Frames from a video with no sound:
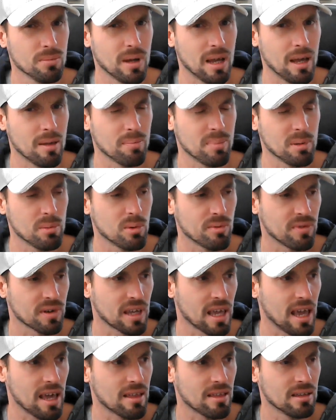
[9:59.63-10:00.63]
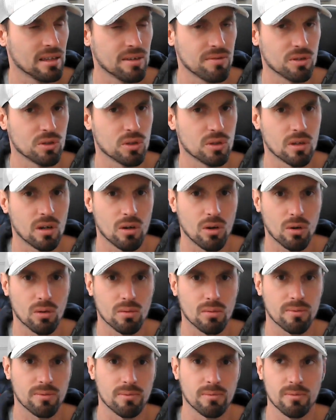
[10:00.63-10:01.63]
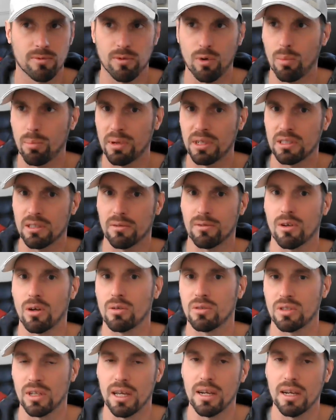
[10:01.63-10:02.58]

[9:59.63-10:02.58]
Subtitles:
and people forget if you're doing a long form piece of content,